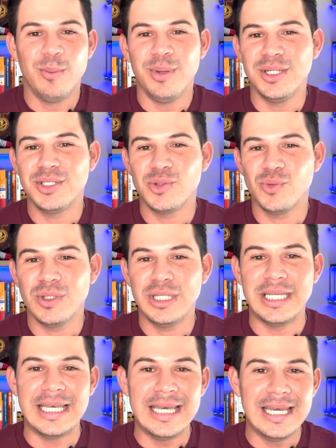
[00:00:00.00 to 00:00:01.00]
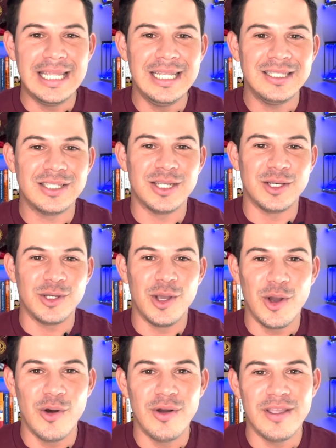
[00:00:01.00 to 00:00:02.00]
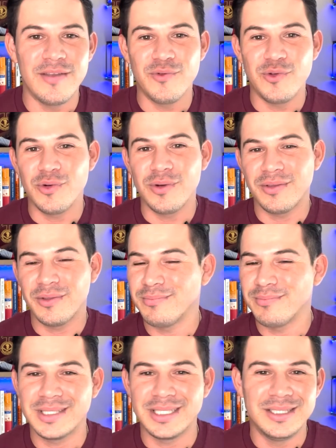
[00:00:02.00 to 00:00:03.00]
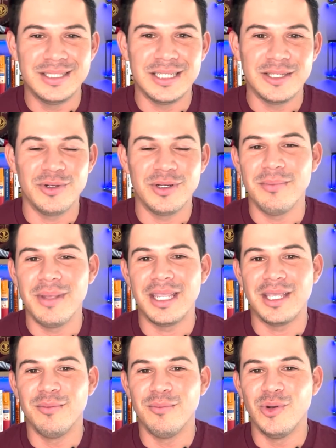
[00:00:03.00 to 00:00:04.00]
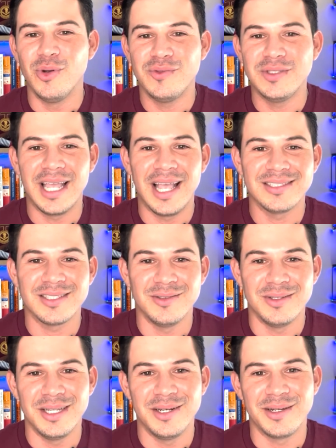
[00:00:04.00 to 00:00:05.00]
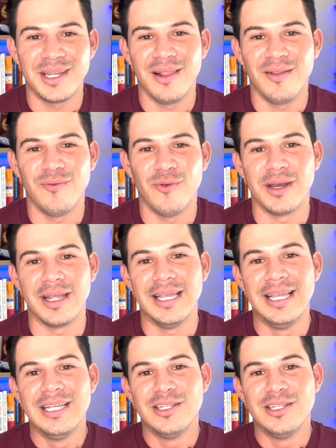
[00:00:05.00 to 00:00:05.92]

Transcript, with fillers: but it's a really need to know if you're considering making a move to Escondido, California.